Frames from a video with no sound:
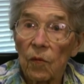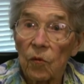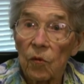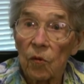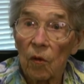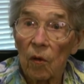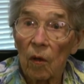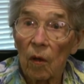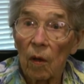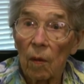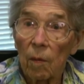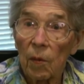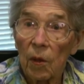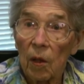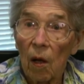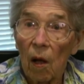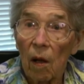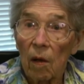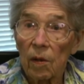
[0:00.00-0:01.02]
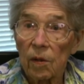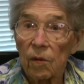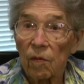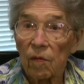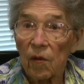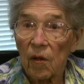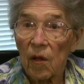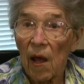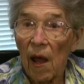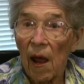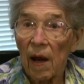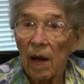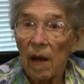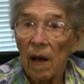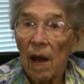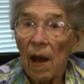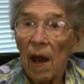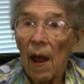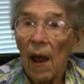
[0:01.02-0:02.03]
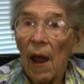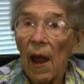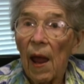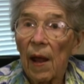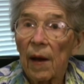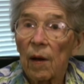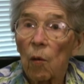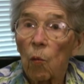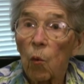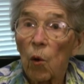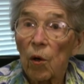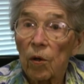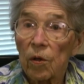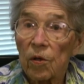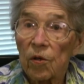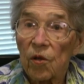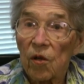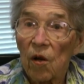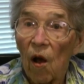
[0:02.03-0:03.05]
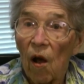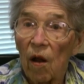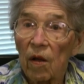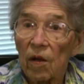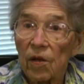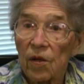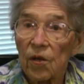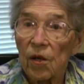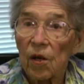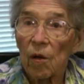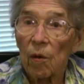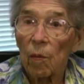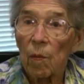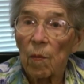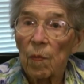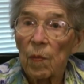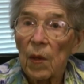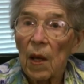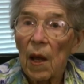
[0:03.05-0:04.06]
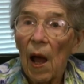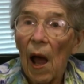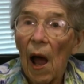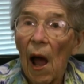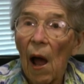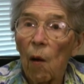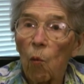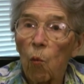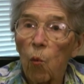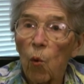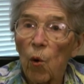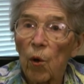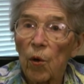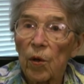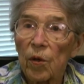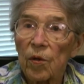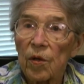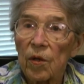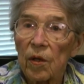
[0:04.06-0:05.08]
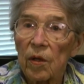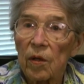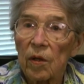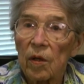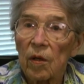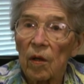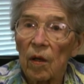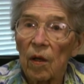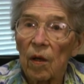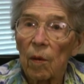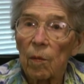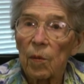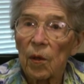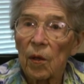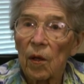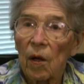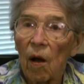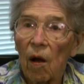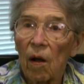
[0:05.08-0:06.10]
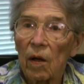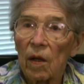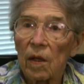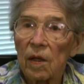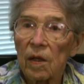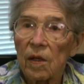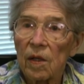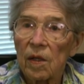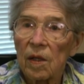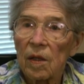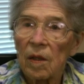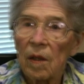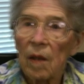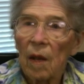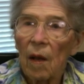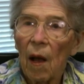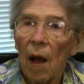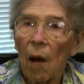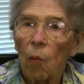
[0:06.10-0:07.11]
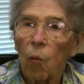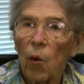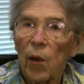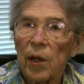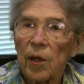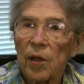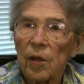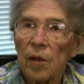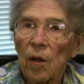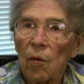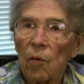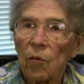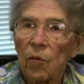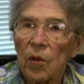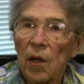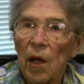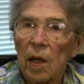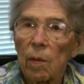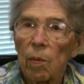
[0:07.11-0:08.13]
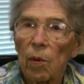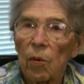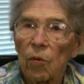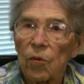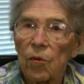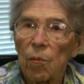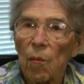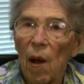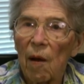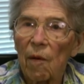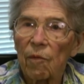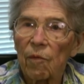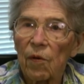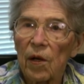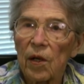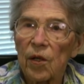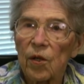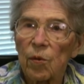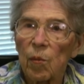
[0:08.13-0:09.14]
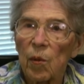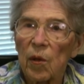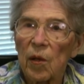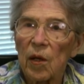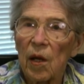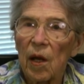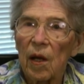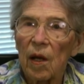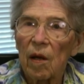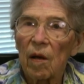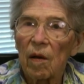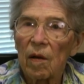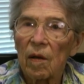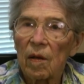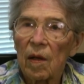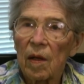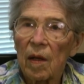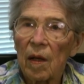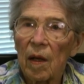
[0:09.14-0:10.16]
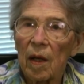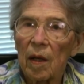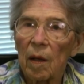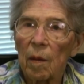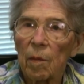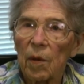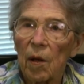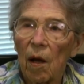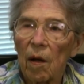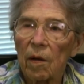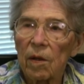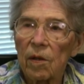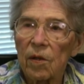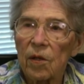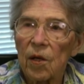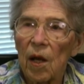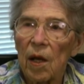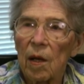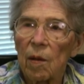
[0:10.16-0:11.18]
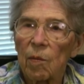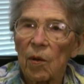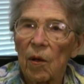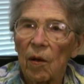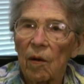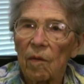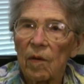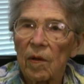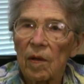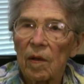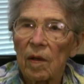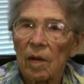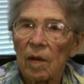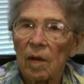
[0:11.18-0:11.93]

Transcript: to Columbia College for that, and a work scholarship. I worked at Columbia College. I waited on tables my freshman year, and I'm not ashamed of it